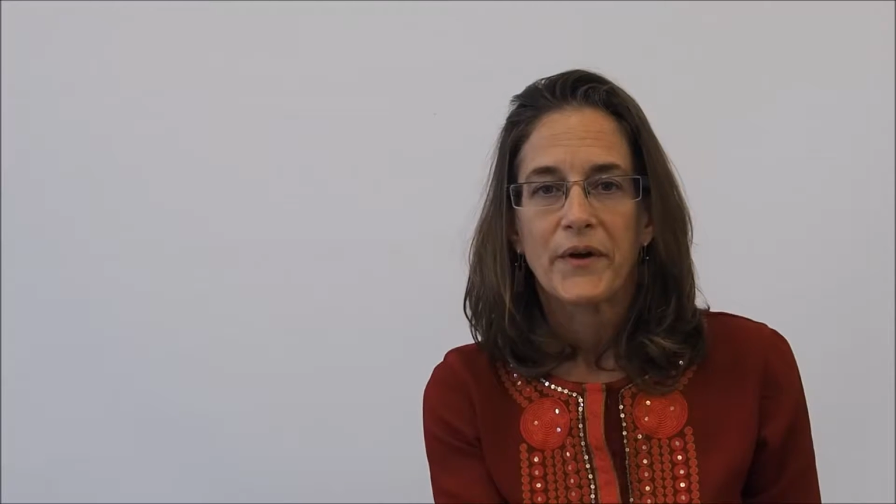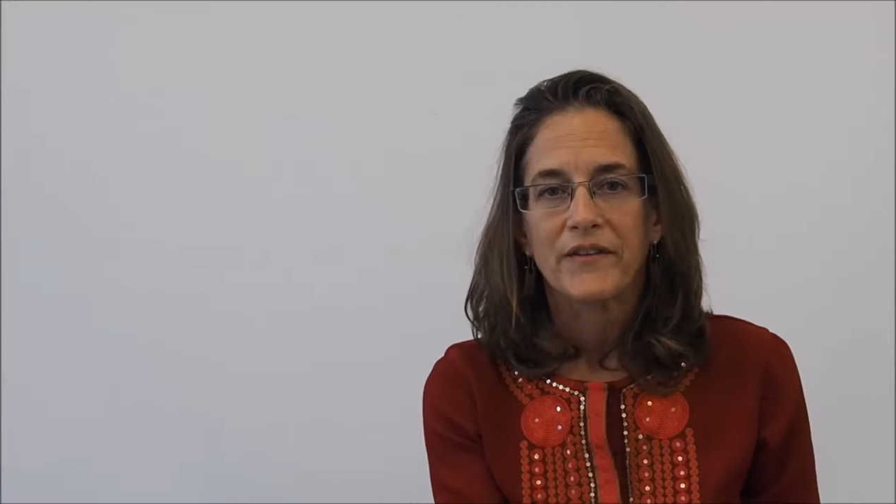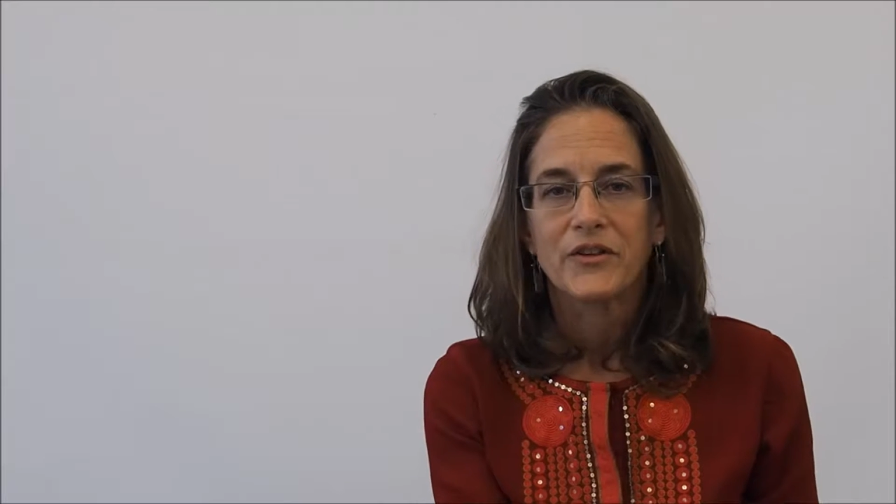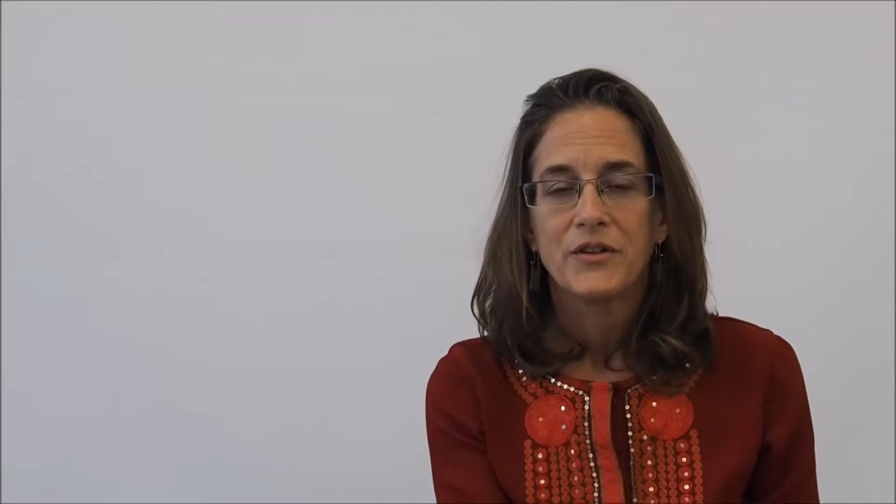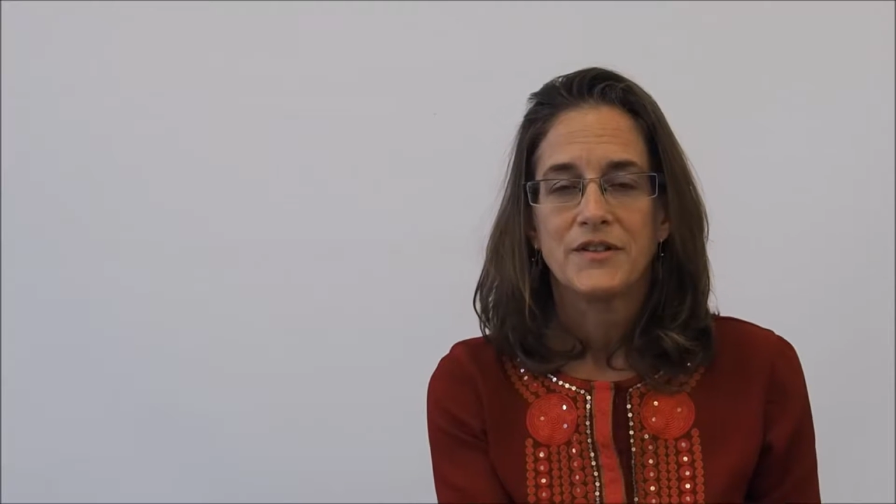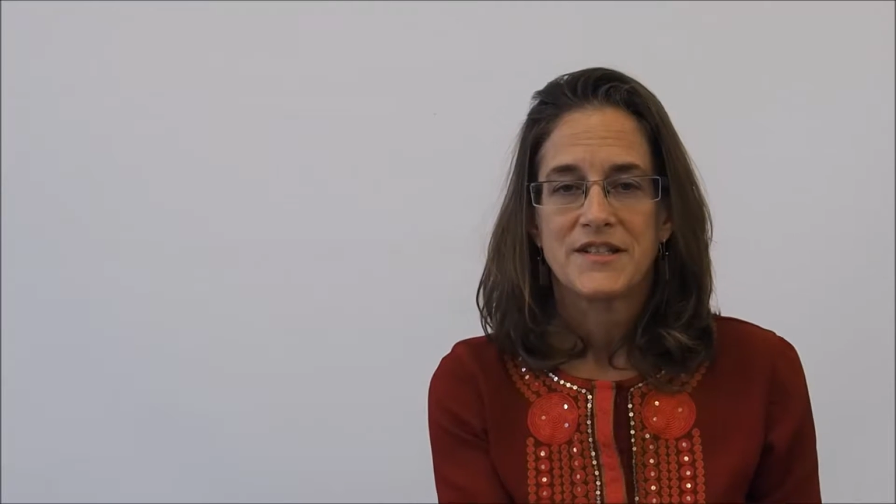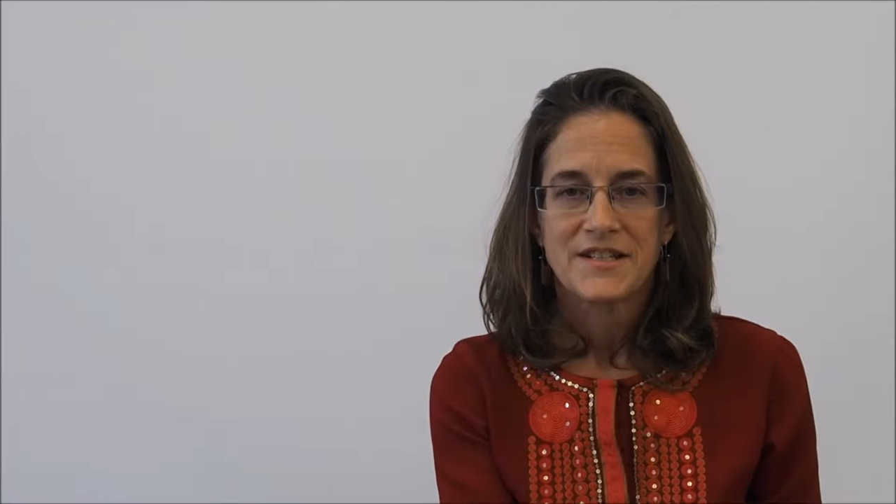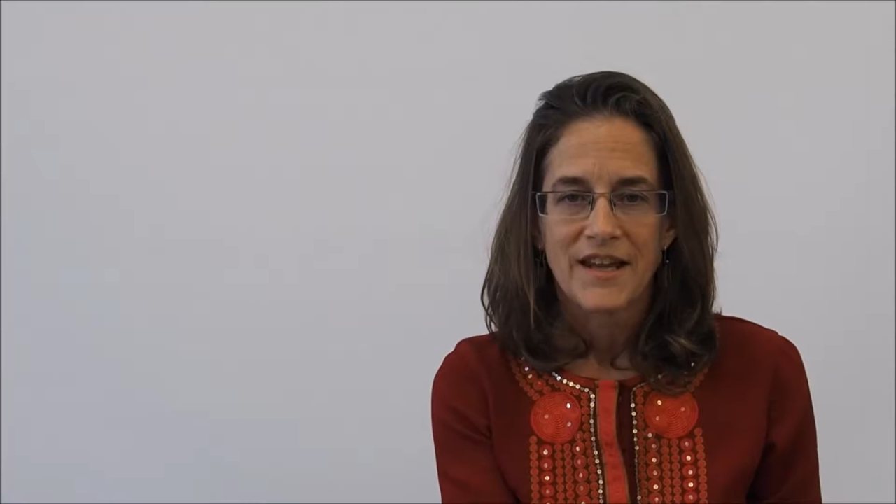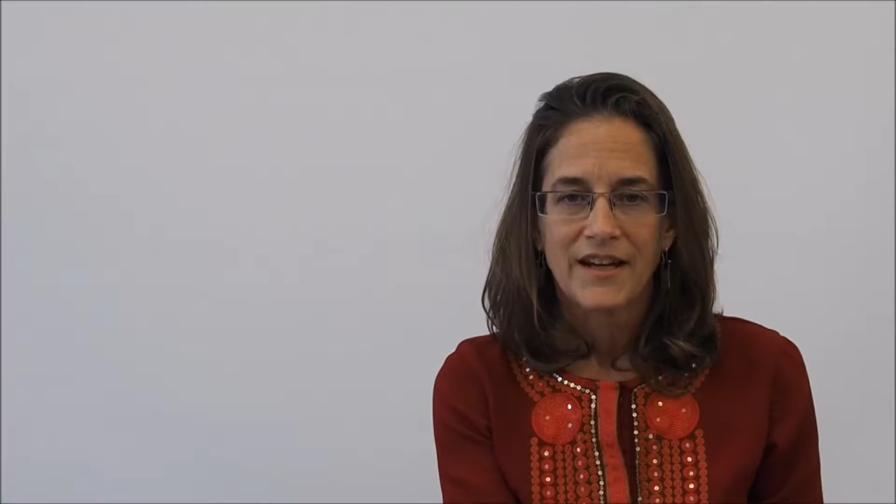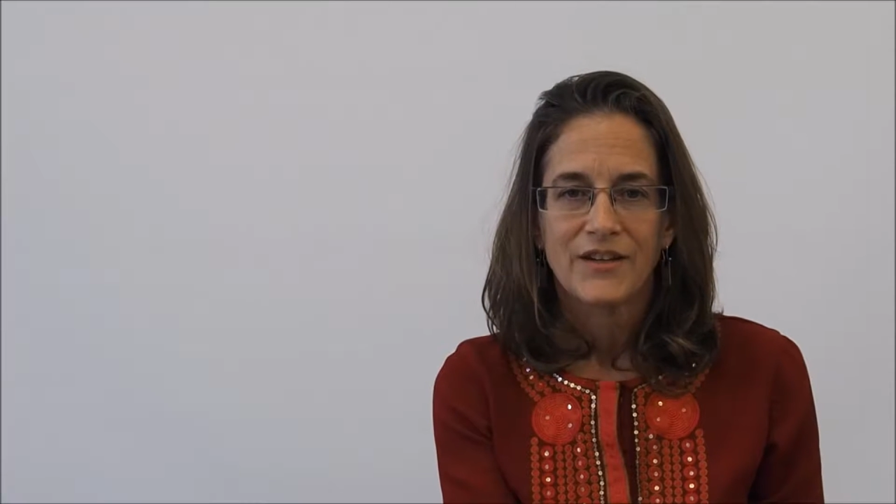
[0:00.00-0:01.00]
of
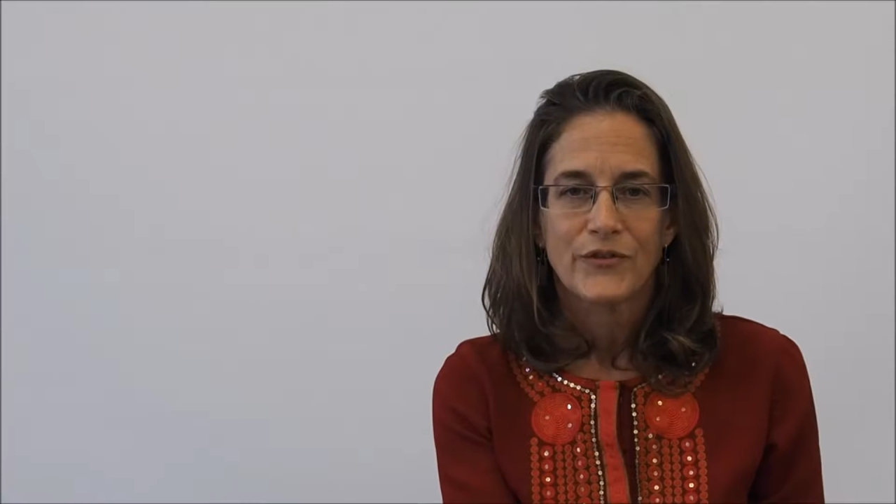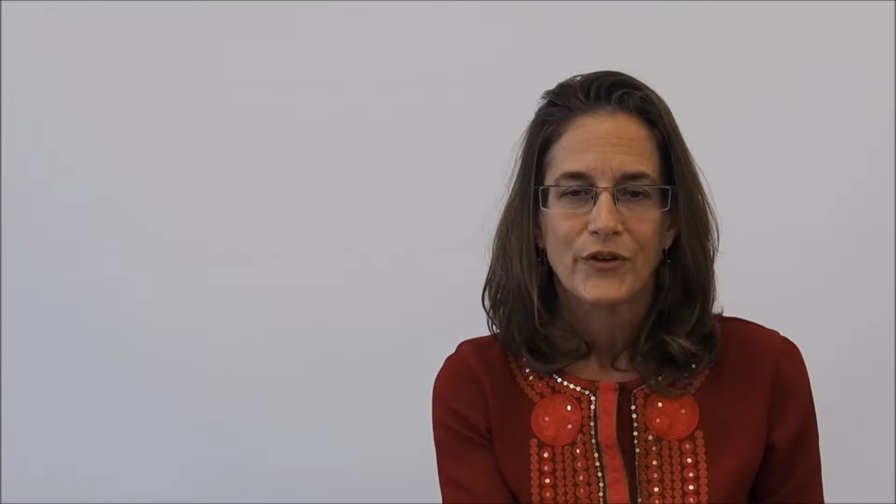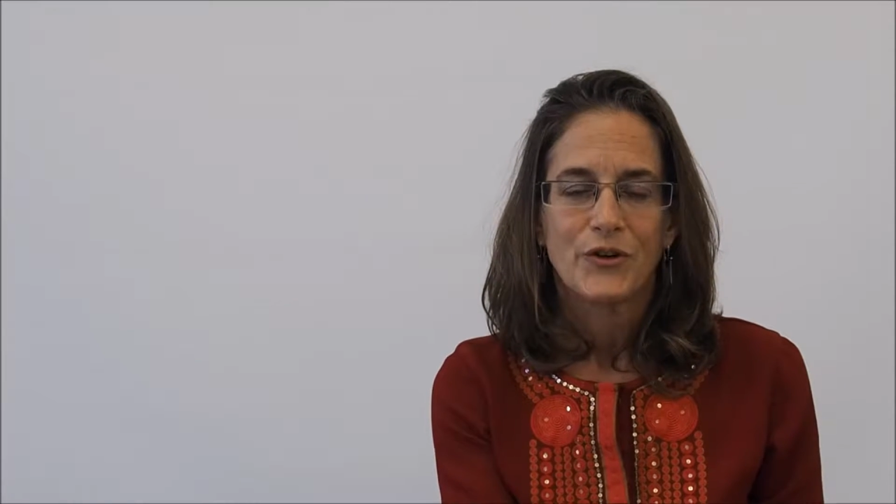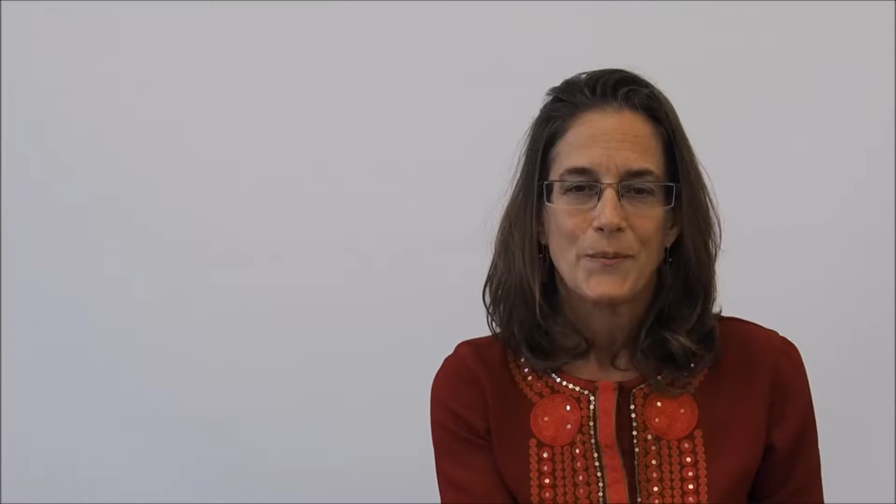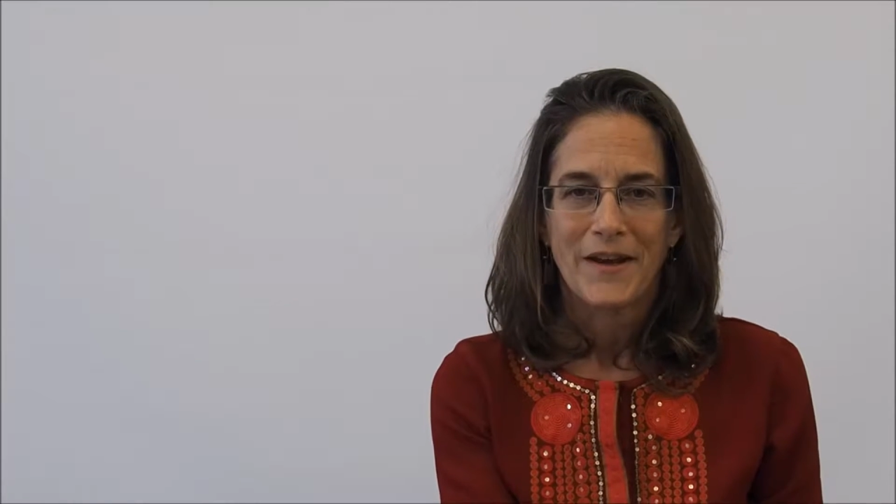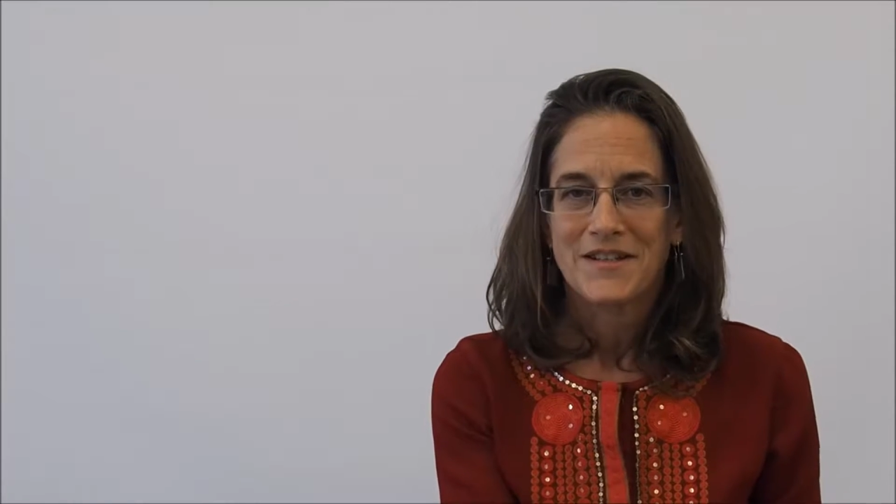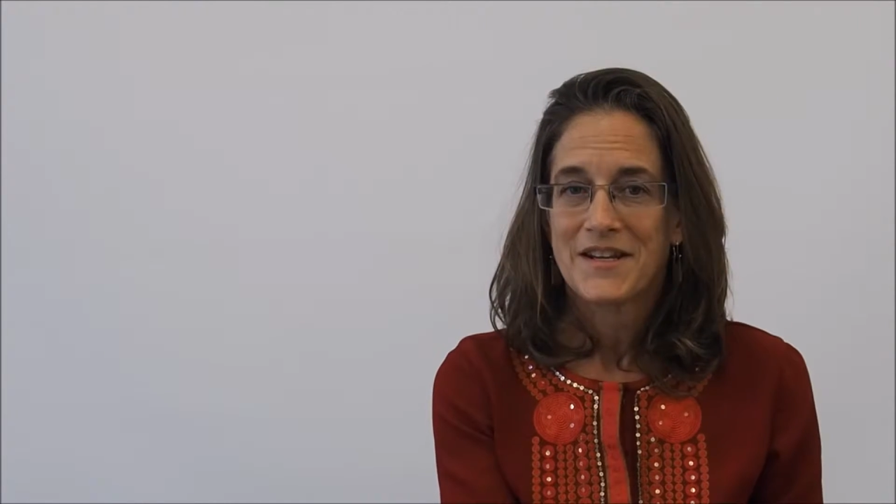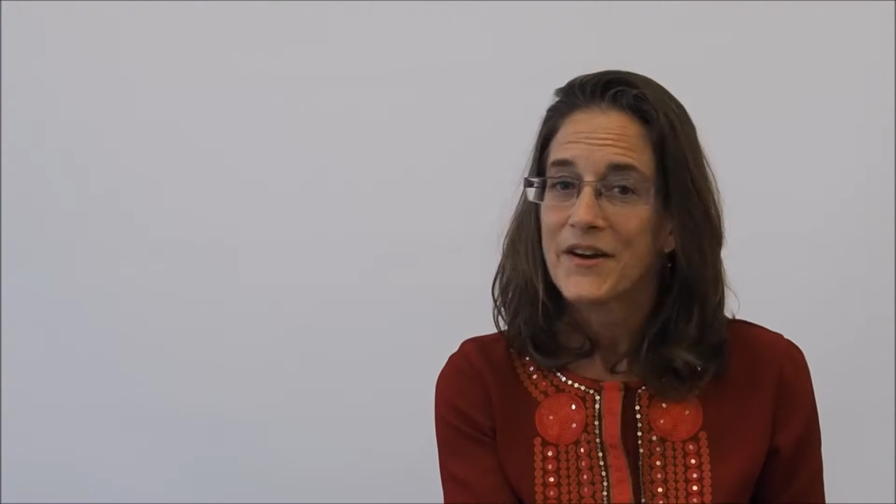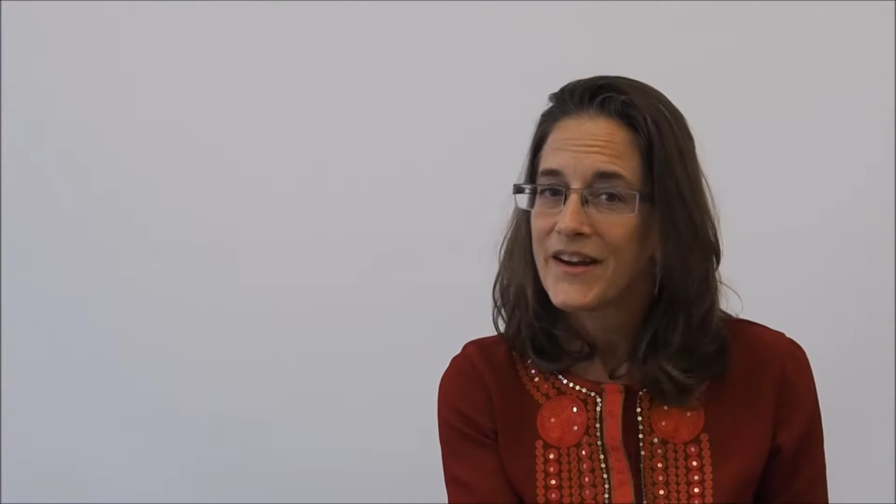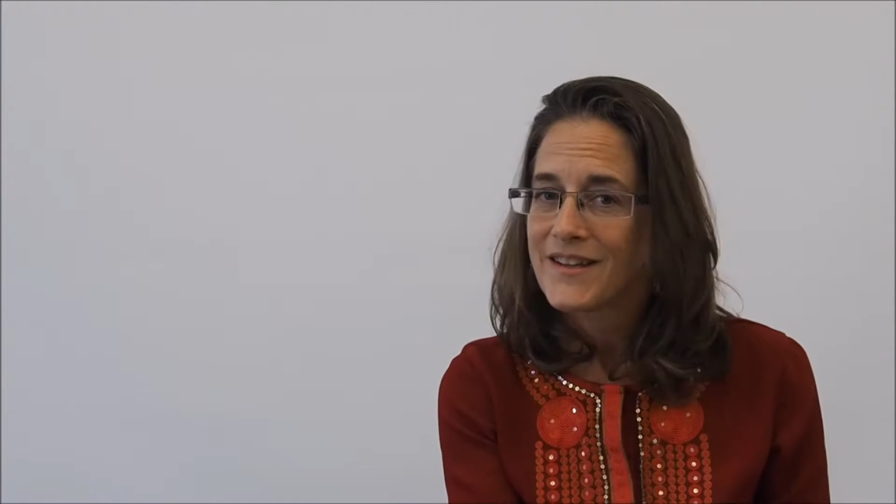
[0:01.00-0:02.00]
Designing for
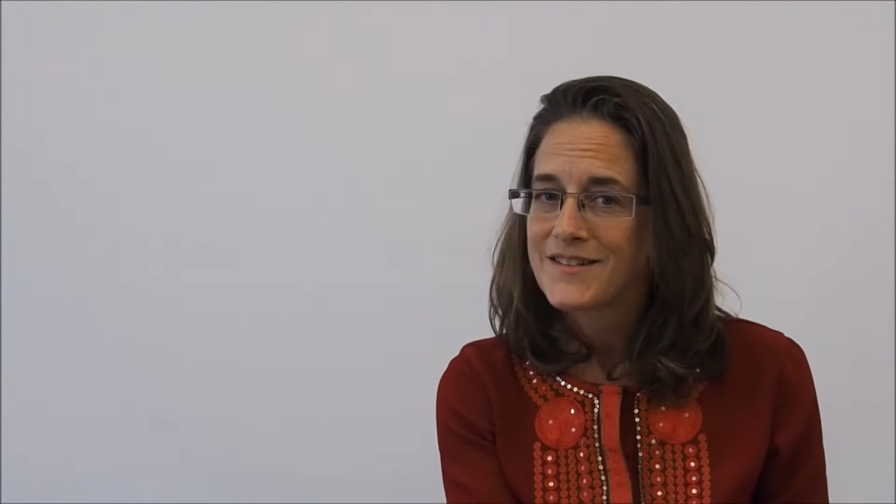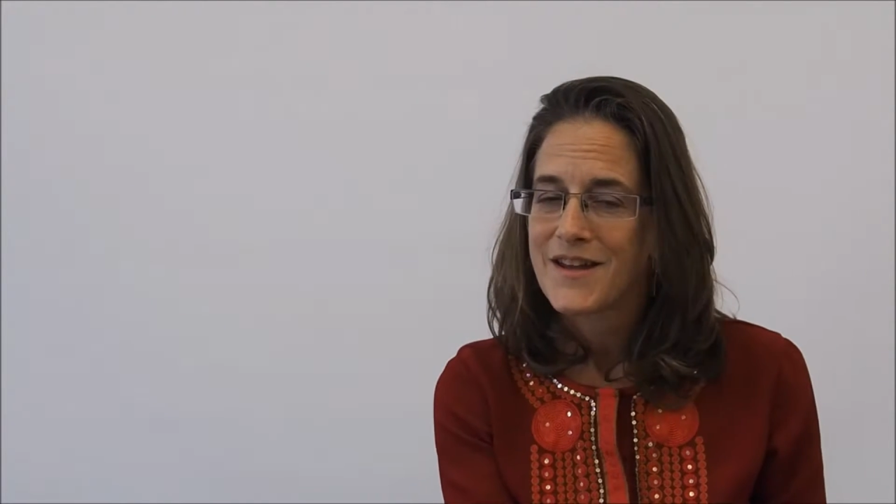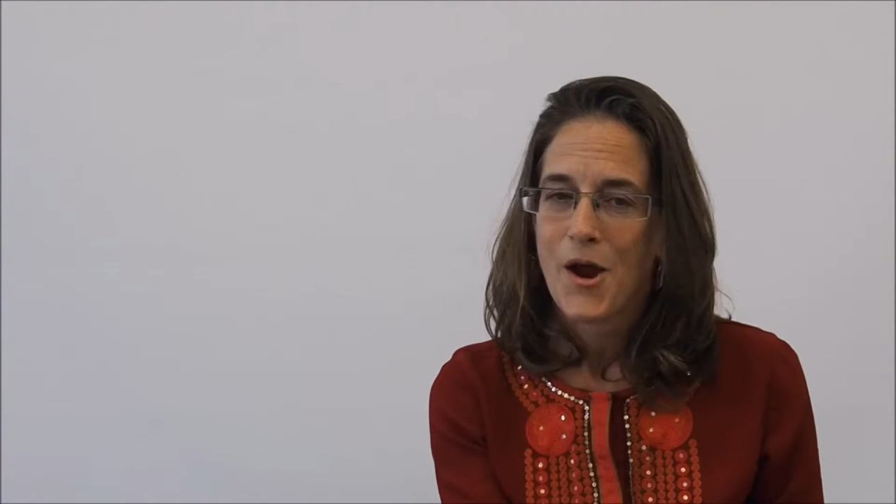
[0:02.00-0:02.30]
Humanitarians.